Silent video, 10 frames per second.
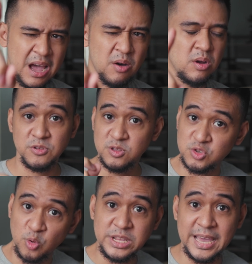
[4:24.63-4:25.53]
Now, for the
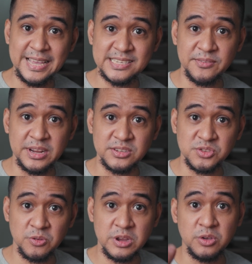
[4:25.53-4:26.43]
Sony
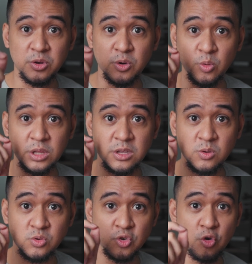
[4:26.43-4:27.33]
A7S III, you can only
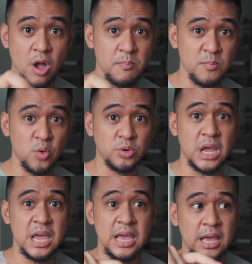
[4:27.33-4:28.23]
use crop mode